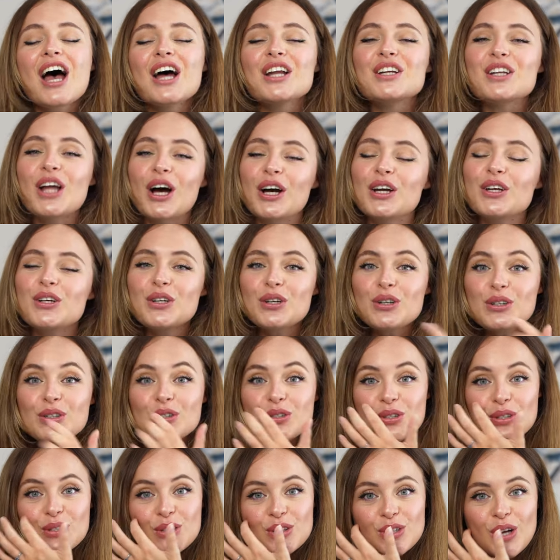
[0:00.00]
Now you
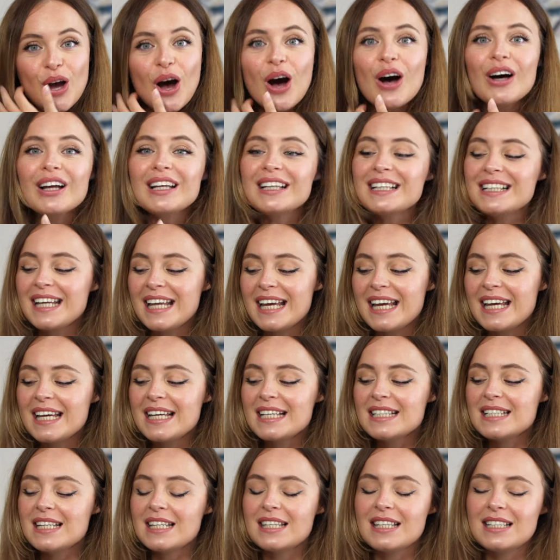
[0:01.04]
do not
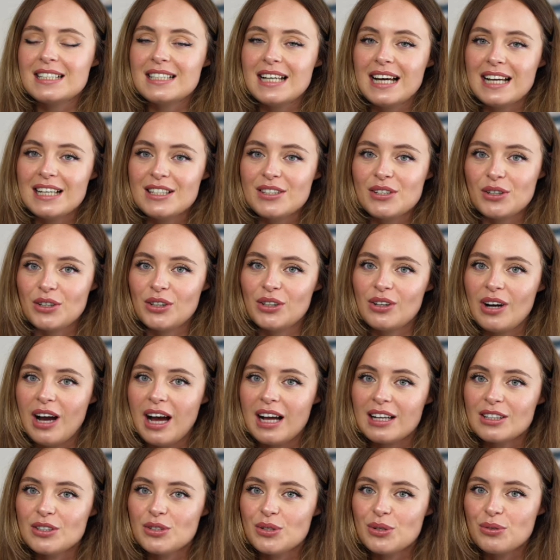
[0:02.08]
need the Dyson
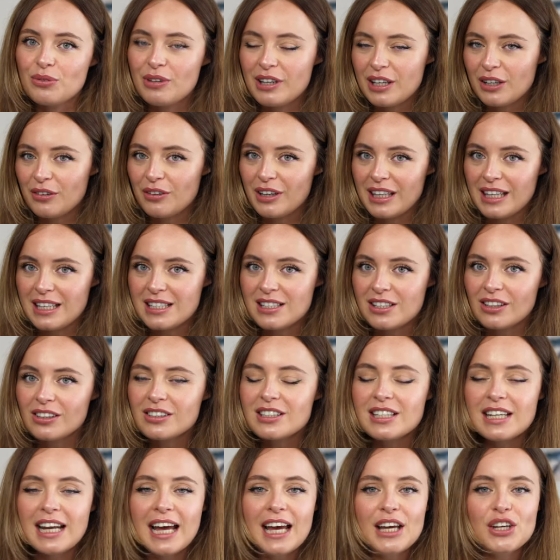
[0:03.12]
Corrale to recreate this look
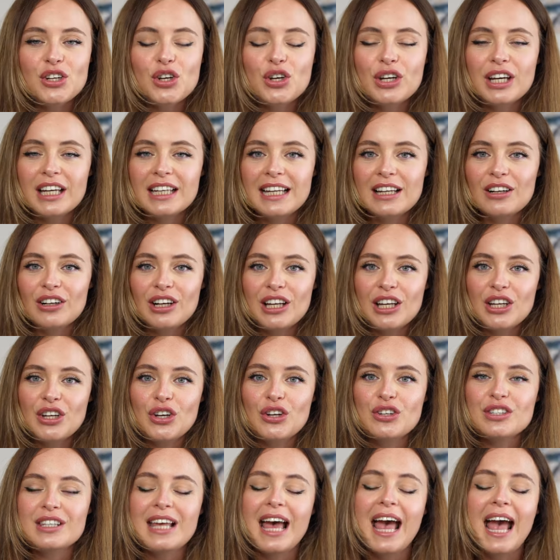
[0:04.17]
today. You can literally
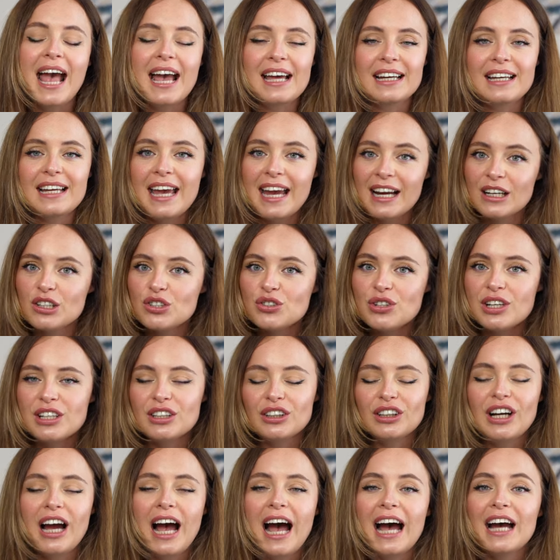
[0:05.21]
use any hair
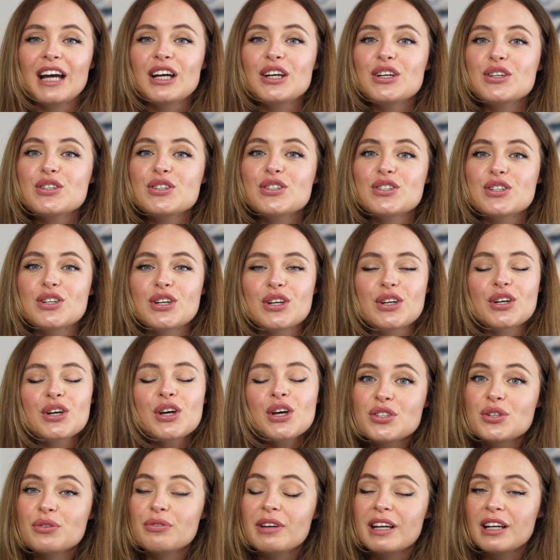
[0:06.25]
straightener. I used to,
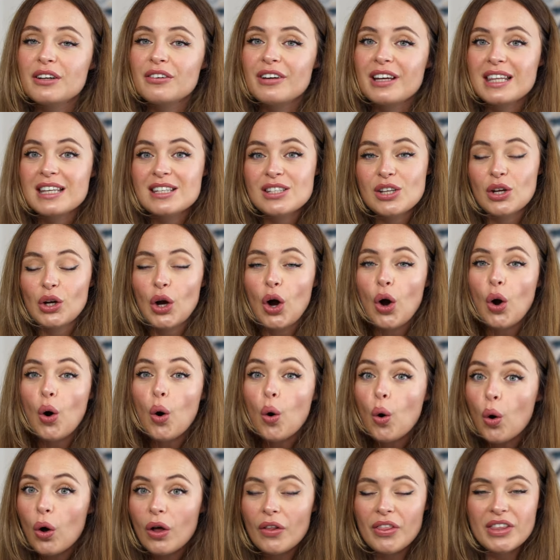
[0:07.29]
to recreate this look
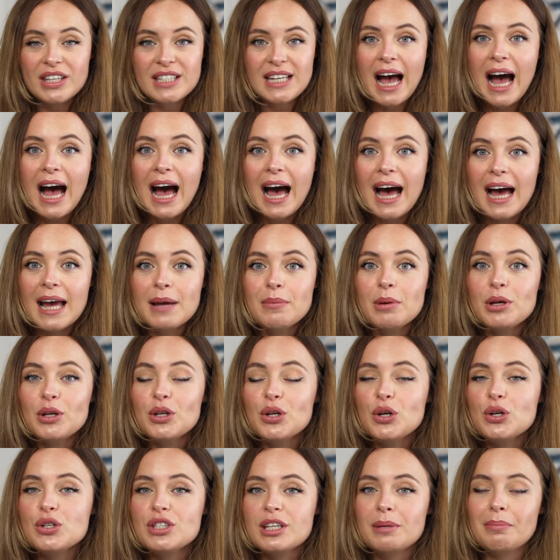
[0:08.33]
all the time
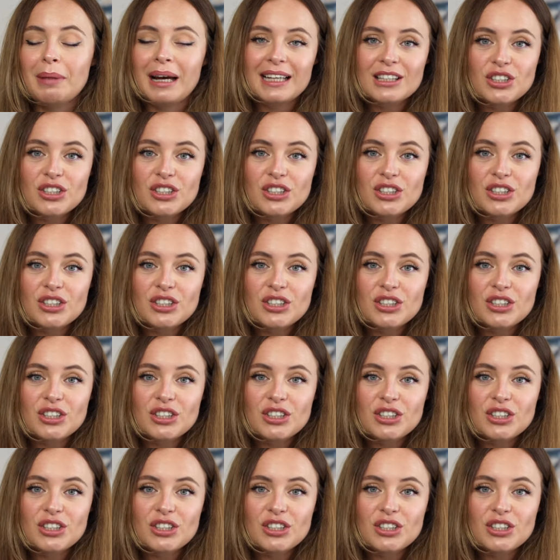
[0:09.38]
using my